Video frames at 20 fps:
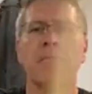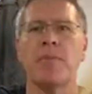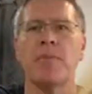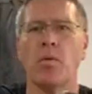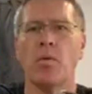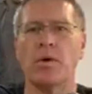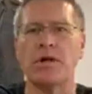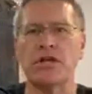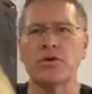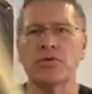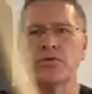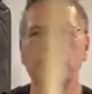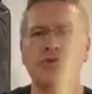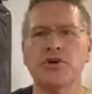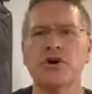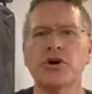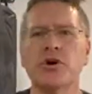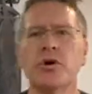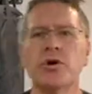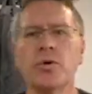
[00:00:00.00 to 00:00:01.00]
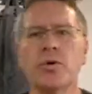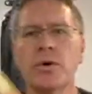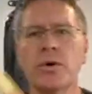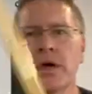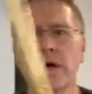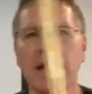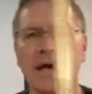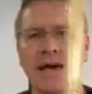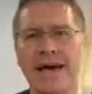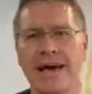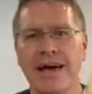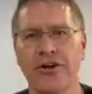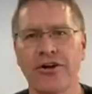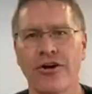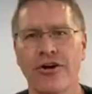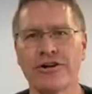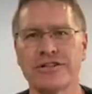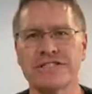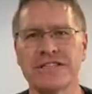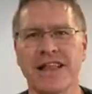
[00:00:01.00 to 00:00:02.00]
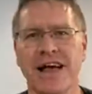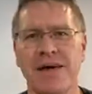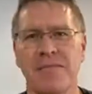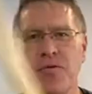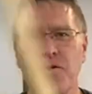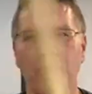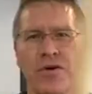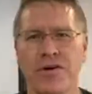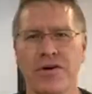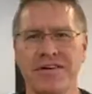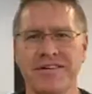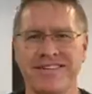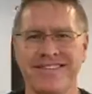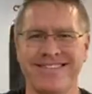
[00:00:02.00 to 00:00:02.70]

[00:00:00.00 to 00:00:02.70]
but when you do, it hurts a lot more.